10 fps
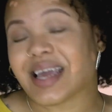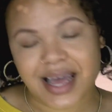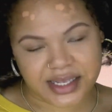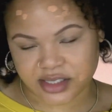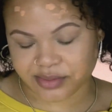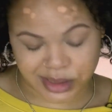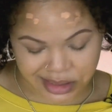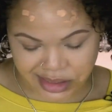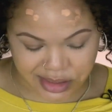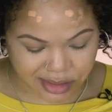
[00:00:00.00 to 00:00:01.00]
they had to
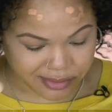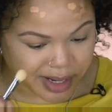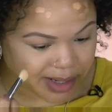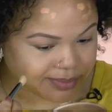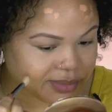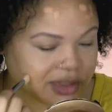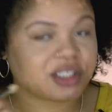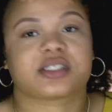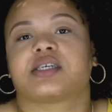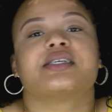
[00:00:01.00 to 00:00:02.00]
resist, right?
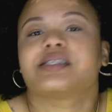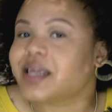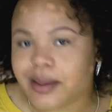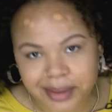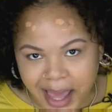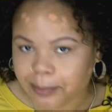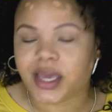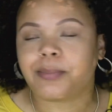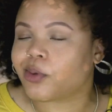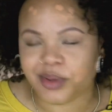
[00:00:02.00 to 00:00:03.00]
Just couldn't let Black
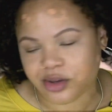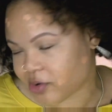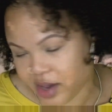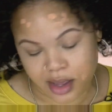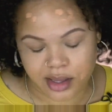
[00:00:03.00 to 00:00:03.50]
people be great.